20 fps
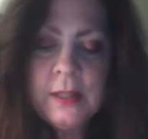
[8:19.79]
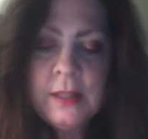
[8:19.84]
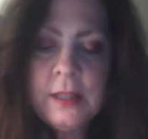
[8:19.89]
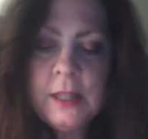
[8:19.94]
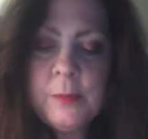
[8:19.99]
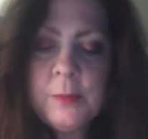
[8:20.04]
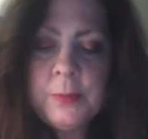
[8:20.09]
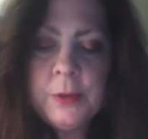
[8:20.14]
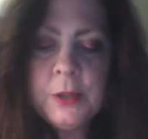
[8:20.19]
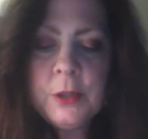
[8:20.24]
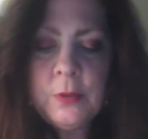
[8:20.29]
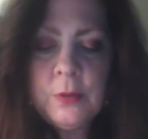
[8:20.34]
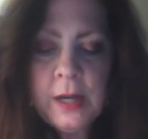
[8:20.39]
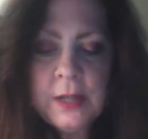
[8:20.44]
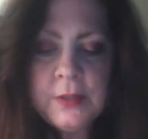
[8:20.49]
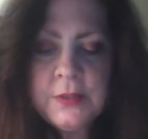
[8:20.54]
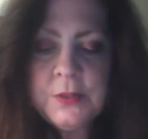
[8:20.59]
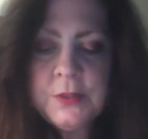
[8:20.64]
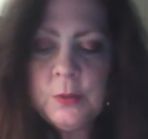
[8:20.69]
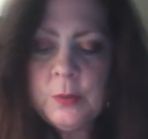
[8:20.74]
It
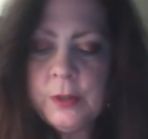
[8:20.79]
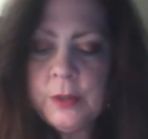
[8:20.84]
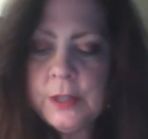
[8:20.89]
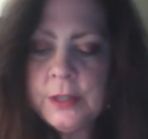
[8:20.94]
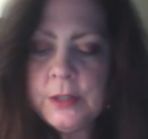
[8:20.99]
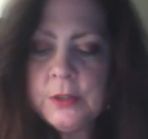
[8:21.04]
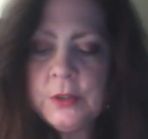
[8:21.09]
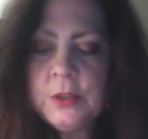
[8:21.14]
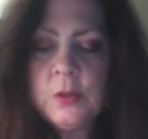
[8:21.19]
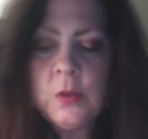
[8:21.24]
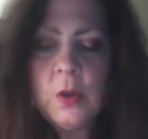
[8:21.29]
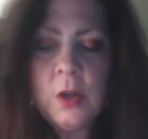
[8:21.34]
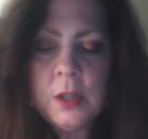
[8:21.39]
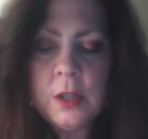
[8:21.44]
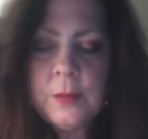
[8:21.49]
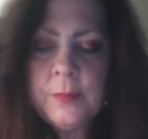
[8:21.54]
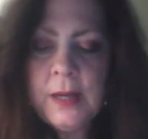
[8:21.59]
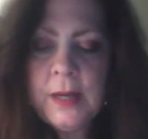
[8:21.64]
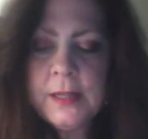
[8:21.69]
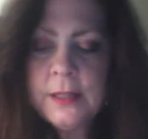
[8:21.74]
progressed to where I could do
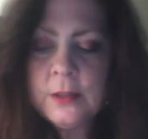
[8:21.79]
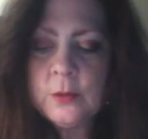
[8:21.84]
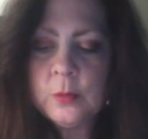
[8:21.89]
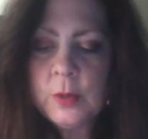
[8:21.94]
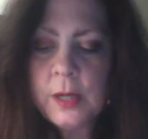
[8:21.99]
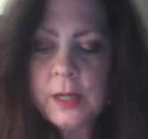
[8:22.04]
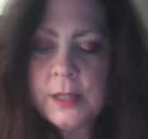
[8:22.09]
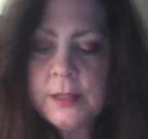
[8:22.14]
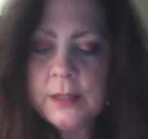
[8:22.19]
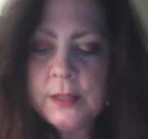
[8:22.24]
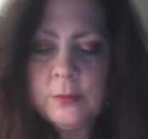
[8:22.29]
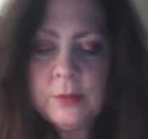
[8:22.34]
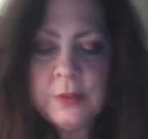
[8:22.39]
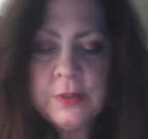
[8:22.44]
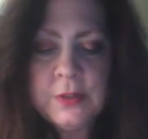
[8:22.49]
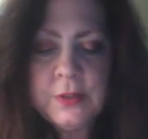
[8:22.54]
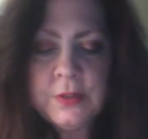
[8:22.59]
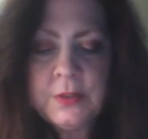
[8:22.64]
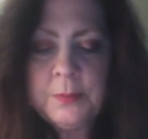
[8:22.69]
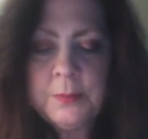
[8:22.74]
automatic writing with
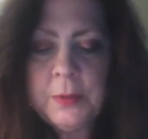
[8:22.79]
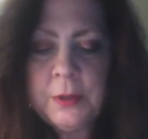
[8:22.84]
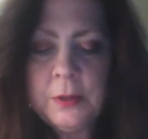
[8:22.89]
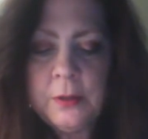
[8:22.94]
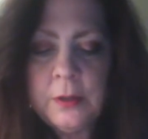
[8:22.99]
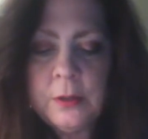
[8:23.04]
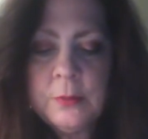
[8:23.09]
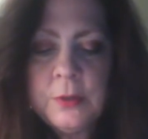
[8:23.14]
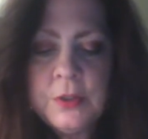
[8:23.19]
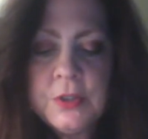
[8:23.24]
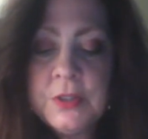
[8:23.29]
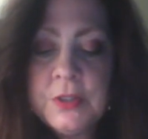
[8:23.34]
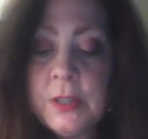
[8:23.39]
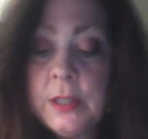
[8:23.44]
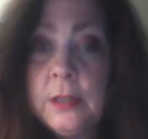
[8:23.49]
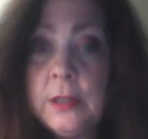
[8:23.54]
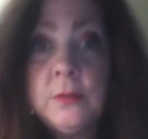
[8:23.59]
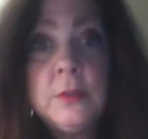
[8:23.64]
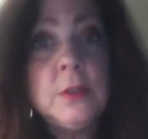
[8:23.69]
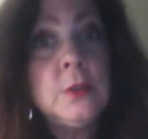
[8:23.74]
this spirit, which
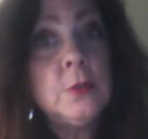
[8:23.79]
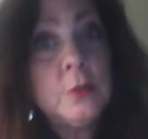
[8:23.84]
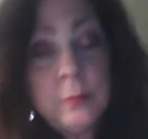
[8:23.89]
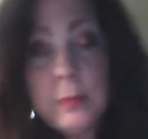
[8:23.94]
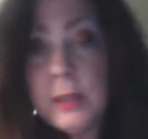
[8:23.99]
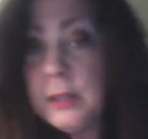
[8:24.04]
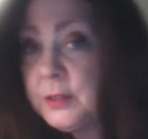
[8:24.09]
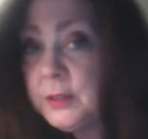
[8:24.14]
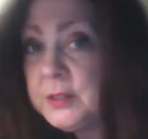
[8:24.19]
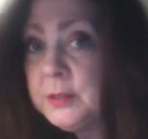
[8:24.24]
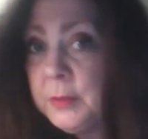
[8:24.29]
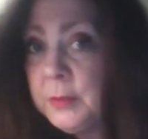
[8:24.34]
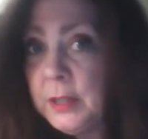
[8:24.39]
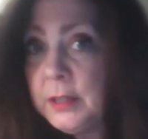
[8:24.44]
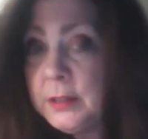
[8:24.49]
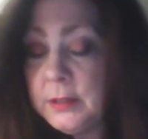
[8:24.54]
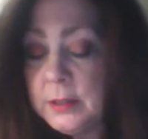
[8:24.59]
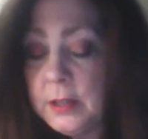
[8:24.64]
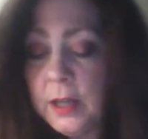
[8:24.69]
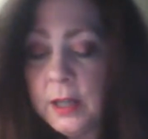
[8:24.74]
saved a tremendous
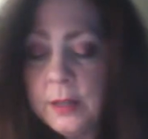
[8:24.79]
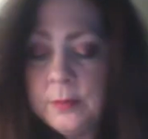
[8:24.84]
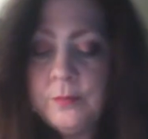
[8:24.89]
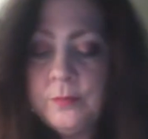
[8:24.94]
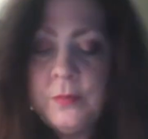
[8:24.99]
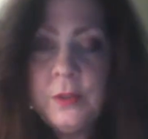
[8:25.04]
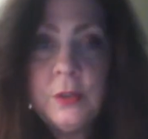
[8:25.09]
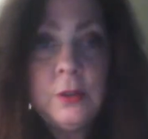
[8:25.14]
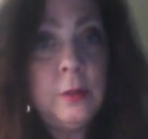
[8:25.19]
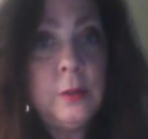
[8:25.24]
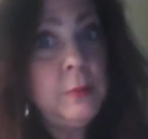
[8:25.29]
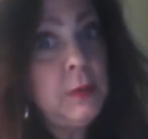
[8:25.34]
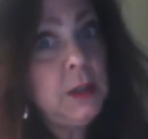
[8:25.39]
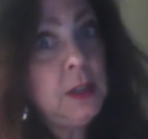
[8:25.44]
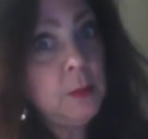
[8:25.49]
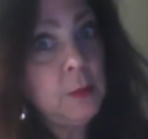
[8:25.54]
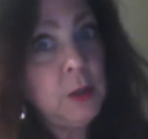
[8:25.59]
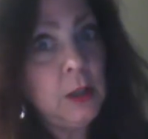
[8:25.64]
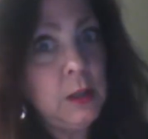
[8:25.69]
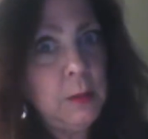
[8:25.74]
amount of time. You know me,
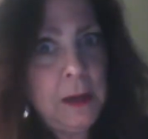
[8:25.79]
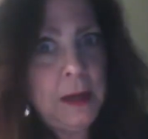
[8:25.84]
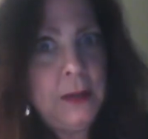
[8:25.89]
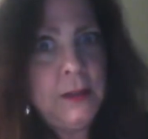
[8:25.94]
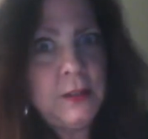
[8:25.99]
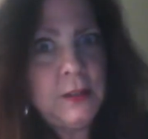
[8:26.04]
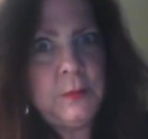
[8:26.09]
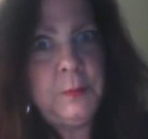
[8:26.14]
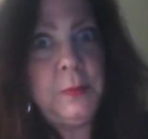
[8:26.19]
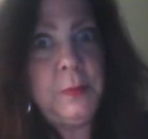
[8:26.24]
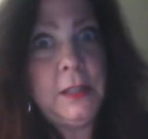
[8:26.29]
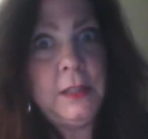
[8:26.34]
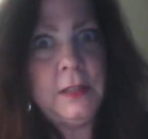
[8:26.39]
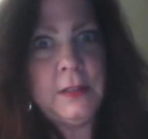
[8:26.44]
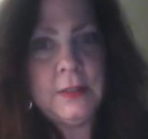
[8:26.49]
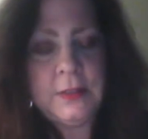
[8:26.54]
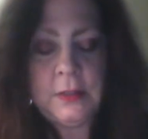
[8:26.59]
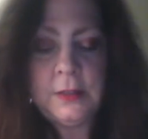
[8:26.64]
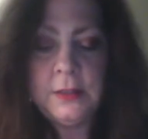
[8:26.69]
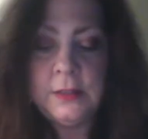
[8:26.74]
I'm all about
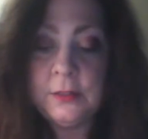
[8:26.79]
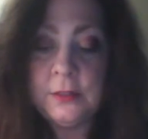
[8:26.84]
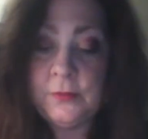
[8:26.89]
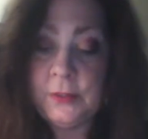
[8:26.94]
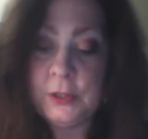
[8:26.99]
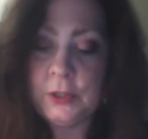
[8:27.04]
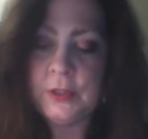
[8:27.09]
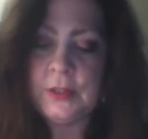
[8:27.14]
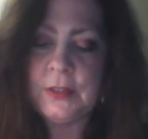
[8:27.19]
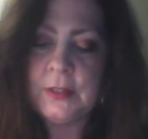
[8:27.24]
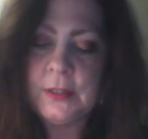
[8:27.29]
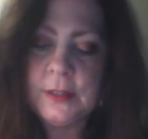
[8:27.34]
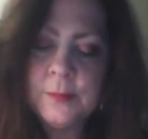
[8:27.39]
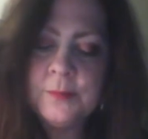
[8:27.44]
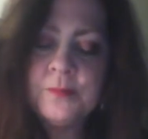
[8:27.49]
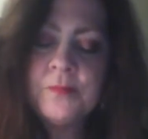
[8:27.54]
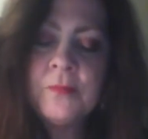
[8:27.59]
expediency and efficiency.